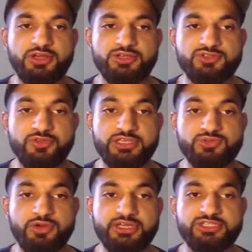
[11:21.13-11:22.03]
So this
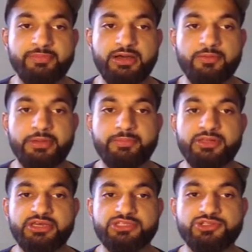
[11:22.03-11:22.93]
one is about
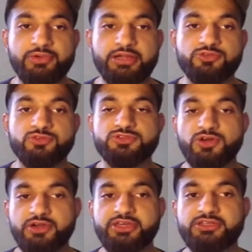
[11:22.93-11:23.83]
people that interact on
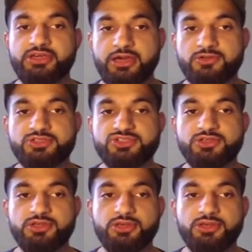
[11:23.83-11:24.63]
targeted accounts,